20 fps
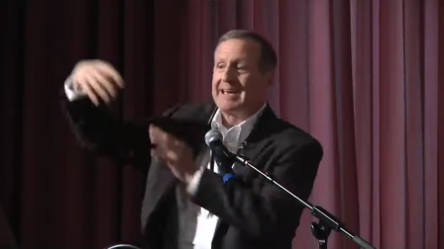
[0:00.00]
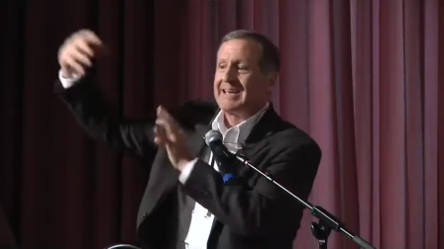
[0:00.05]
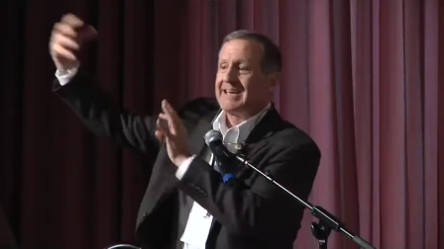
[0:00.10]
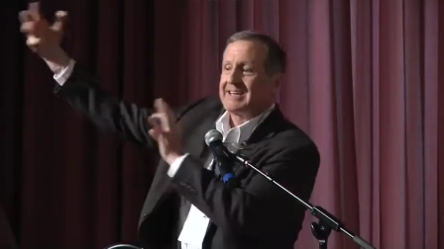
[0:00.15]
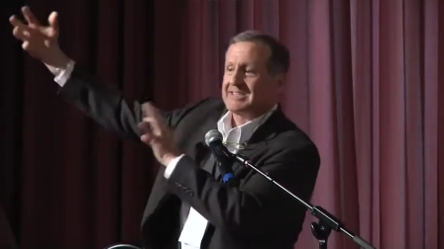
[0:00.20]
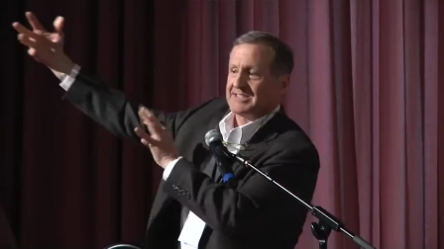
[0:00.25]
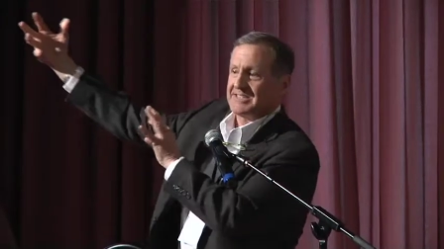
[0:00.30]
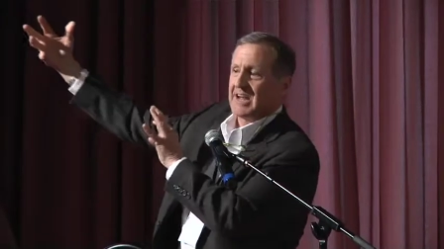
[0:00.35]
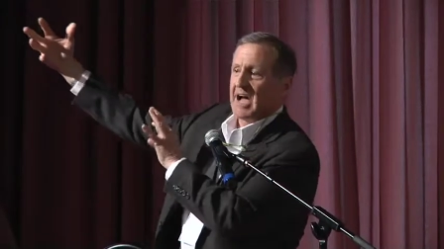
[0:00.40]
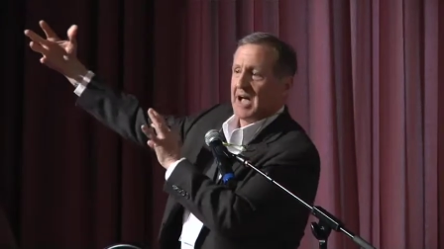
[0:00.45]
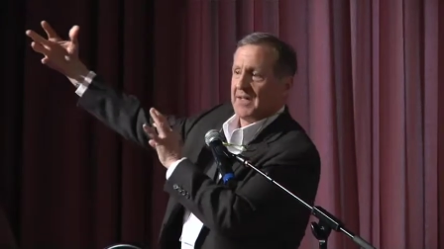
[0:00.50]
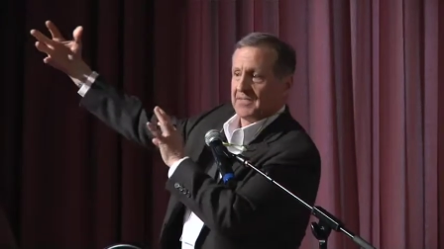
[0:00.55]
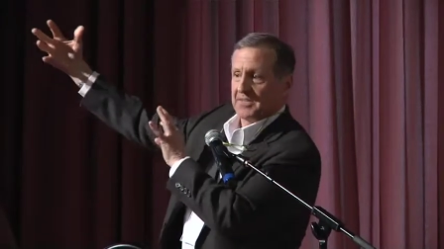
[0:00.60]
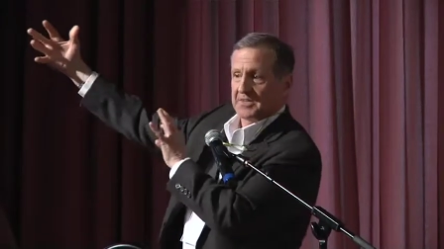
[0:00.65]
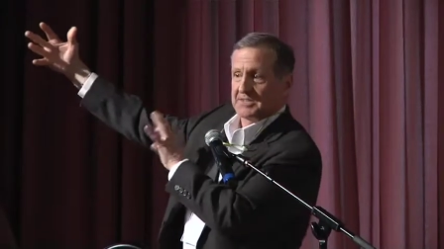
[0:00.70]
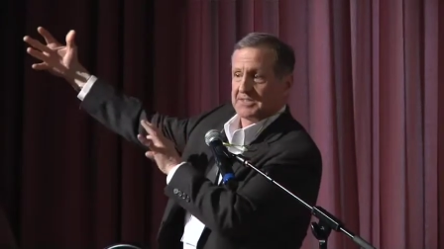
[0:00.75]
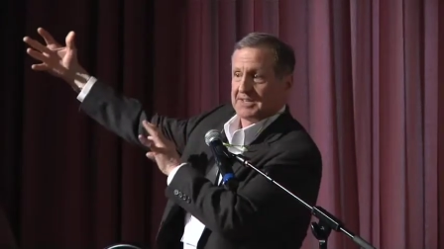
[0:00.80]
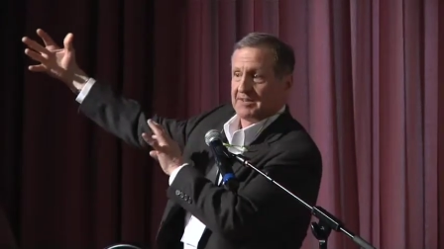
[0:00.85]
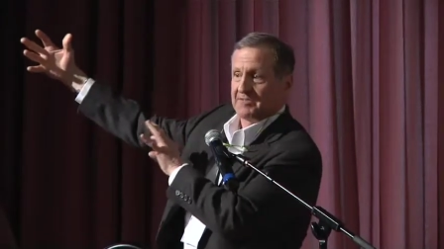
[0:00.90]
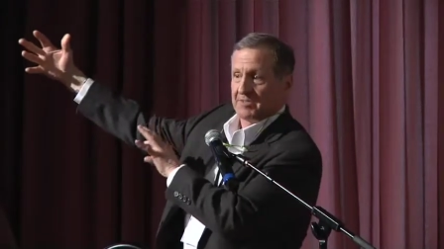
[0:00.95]
is not
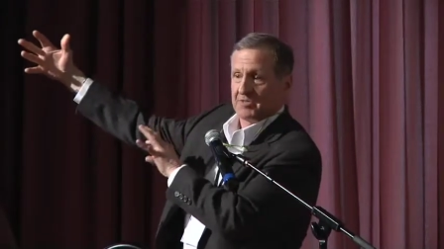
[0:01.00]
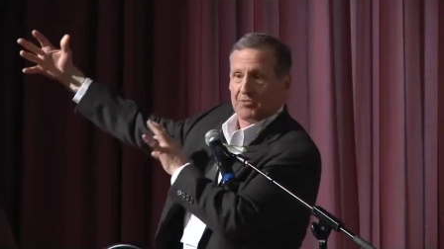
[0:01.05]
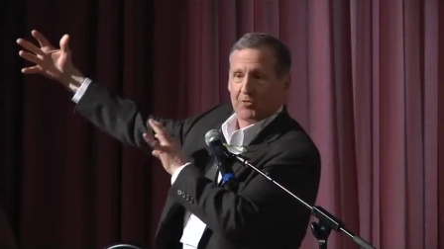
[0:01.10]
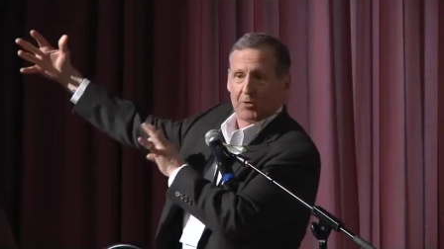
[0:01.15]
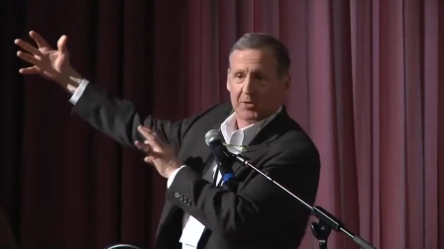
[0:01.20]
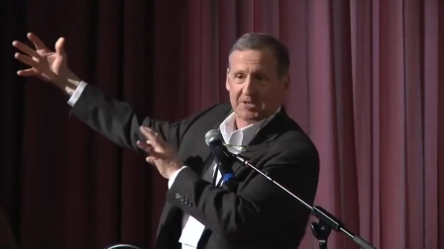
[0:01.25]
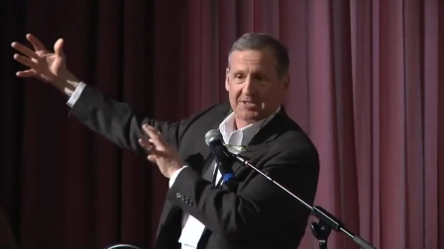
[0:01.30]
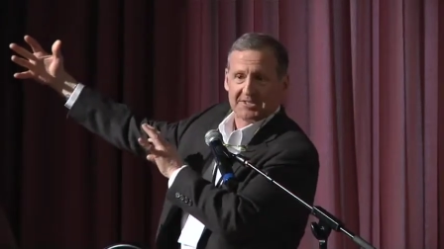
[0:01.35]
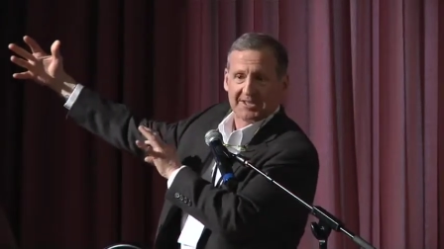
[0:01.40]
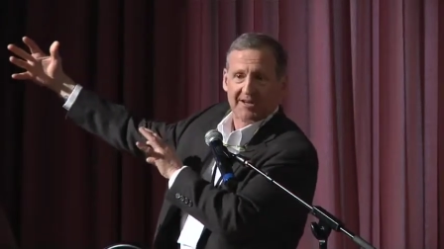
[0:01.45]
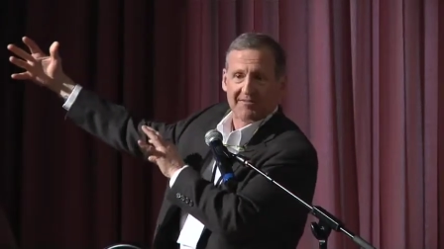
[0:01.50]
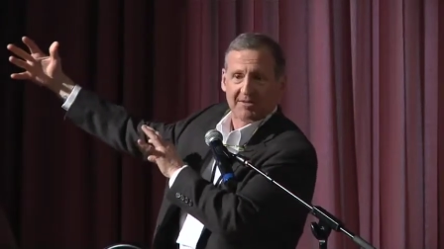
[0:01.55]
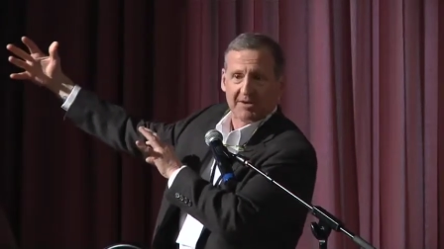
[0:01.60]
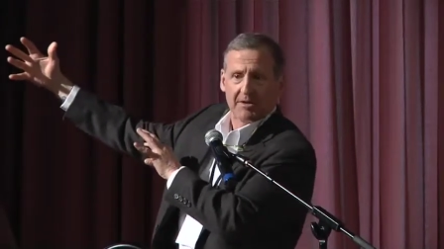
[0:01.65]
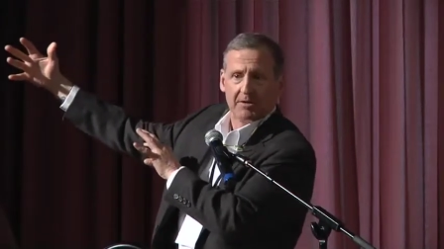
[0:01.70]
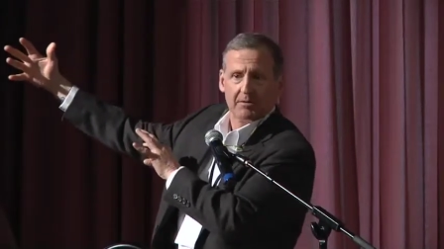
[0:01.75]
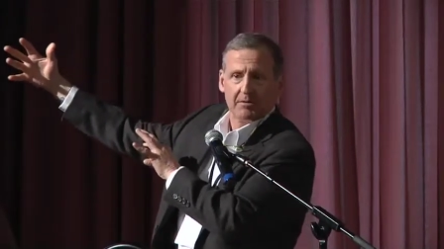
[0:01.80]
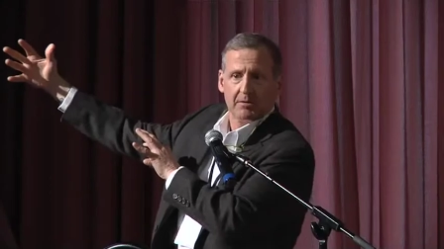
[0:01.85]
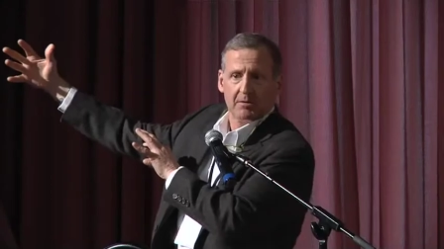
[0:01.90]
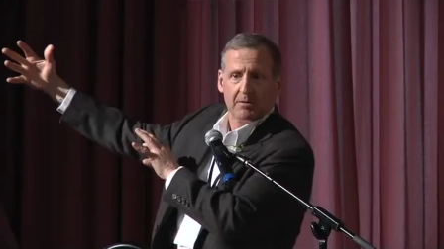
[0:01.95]
the 747,
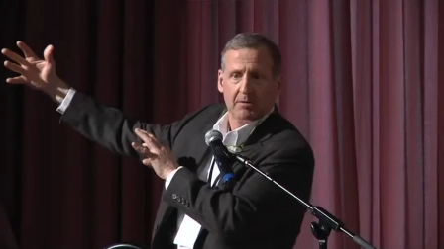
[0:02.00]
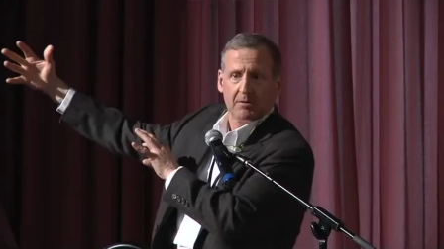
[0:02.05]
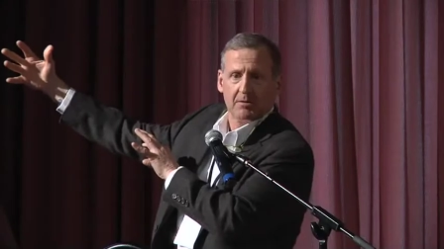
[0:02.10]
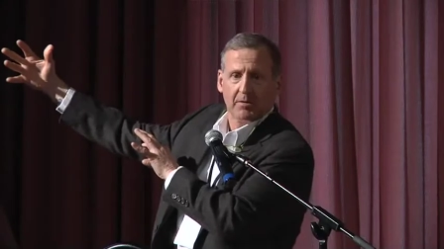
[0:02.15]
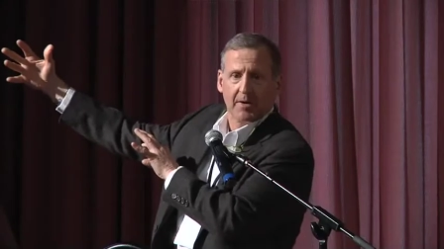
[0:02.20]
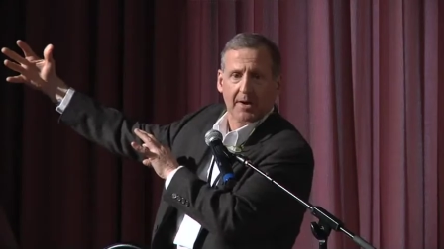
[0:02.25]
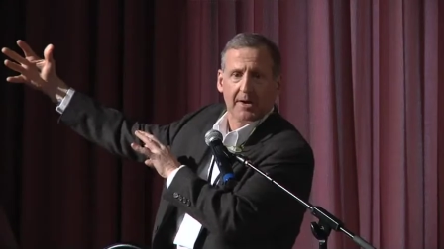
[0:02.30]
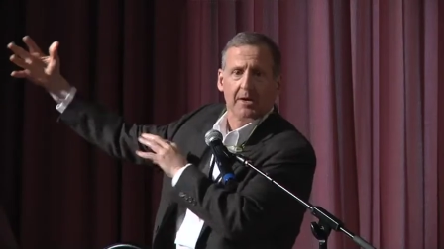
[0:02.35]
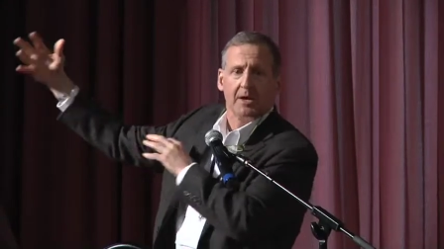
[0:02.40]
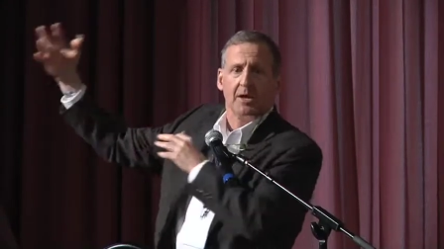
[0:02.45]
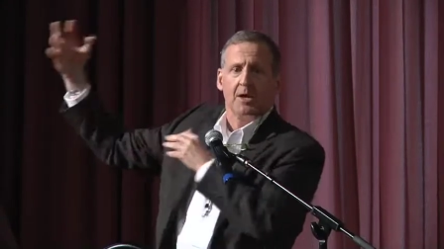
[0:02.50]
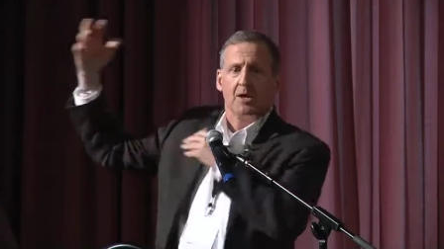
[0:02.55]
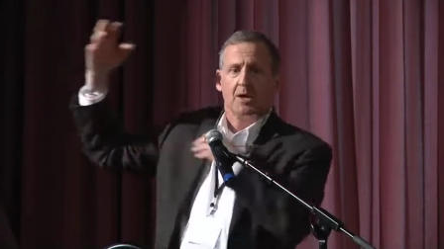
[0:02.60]
right?